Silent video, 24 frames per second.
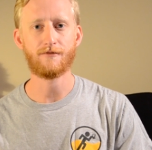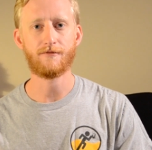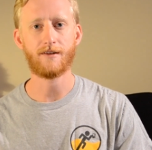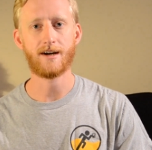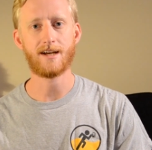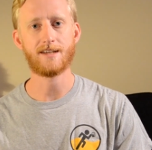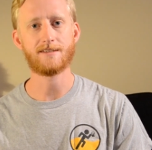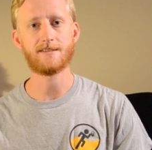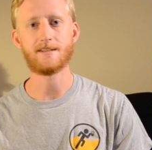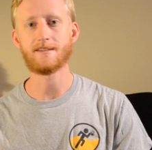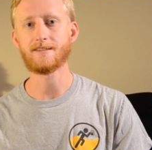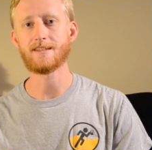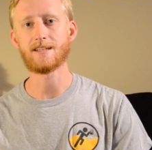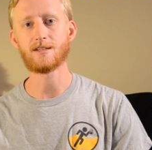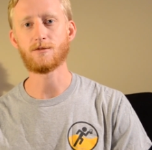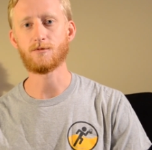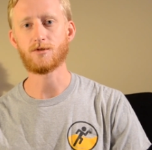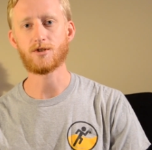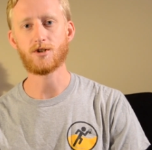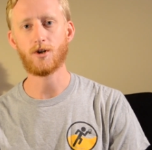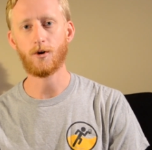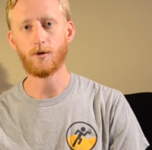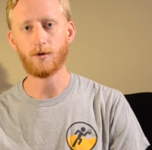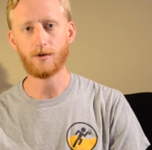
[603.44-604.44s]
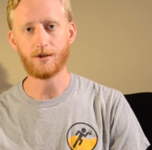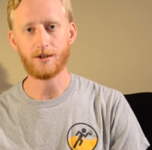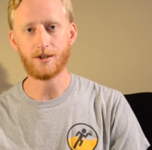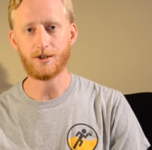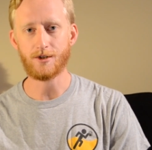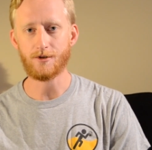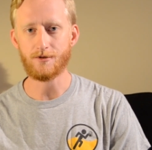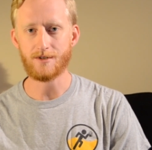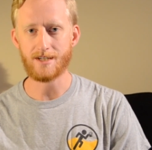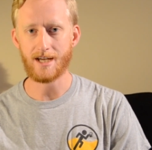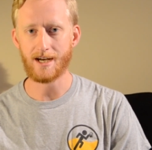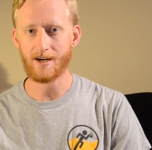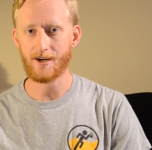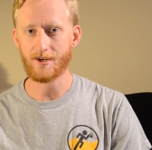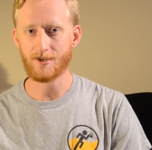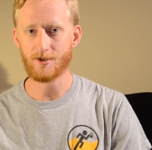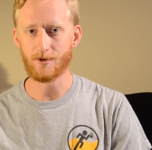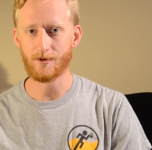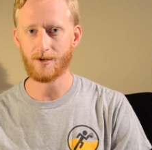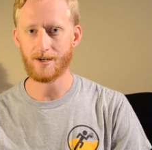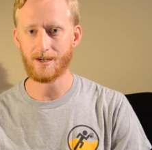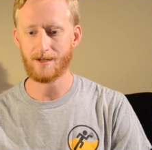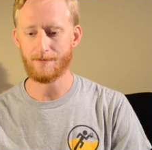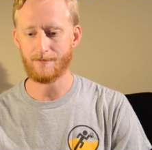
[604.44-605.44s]
advice since this was totally new
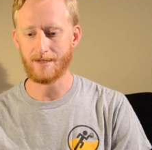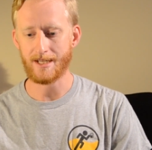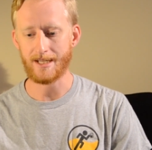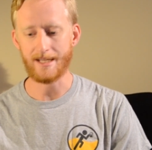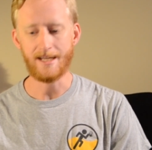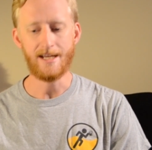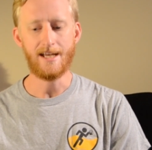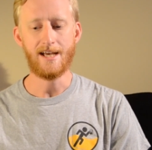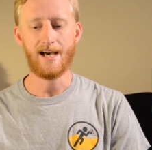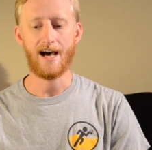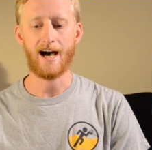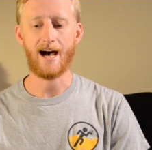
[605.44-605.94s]
territory to me.